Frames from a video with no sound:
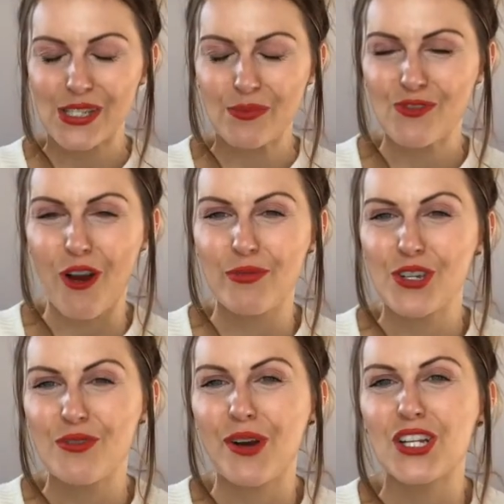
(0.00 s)
subscribe
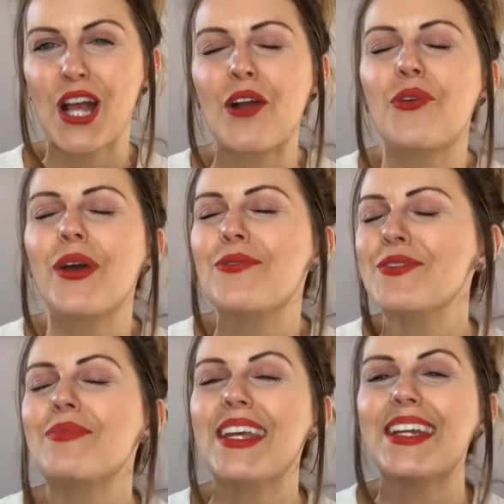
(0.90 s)
to my channel. It
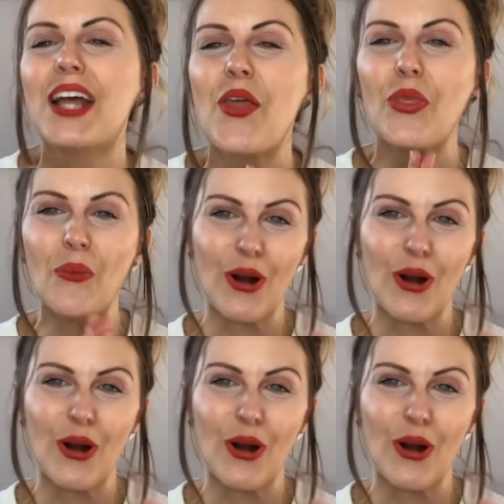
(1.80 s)
would mean the